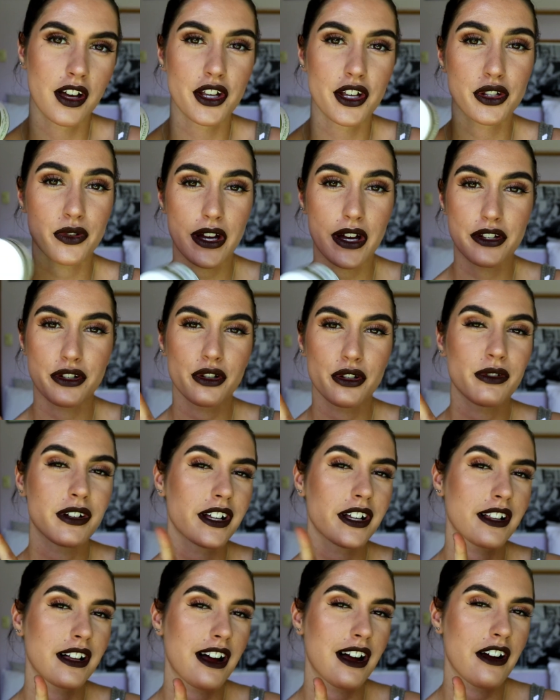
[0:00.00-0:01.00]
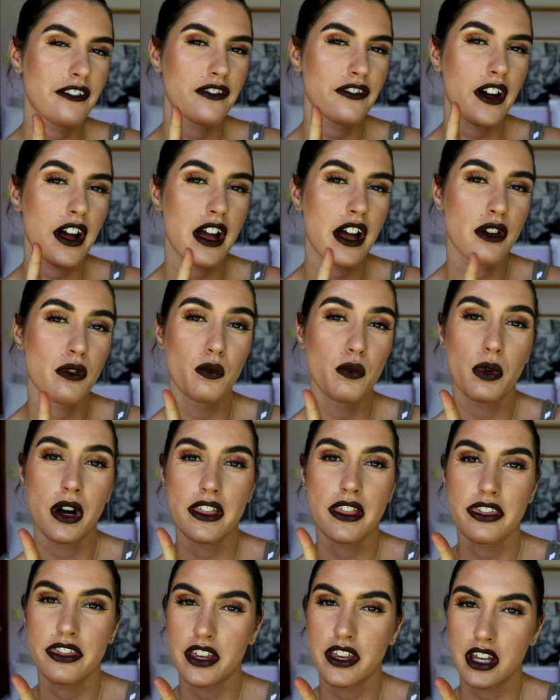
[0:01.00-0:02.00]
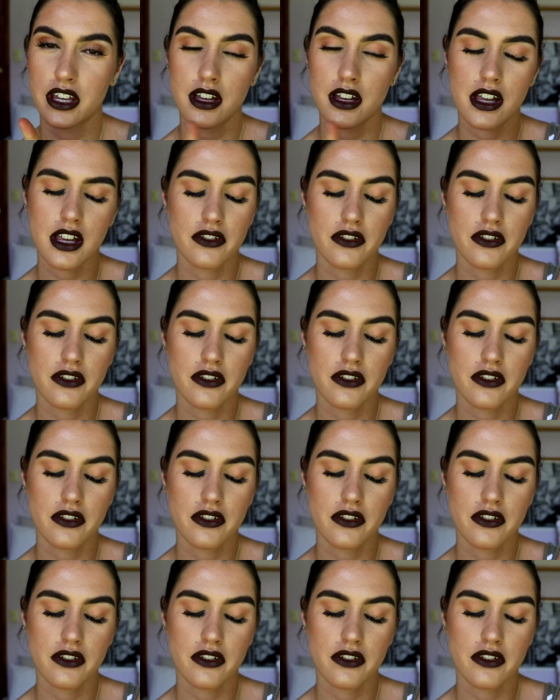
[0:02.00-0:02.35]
So I do want to clarify one thing.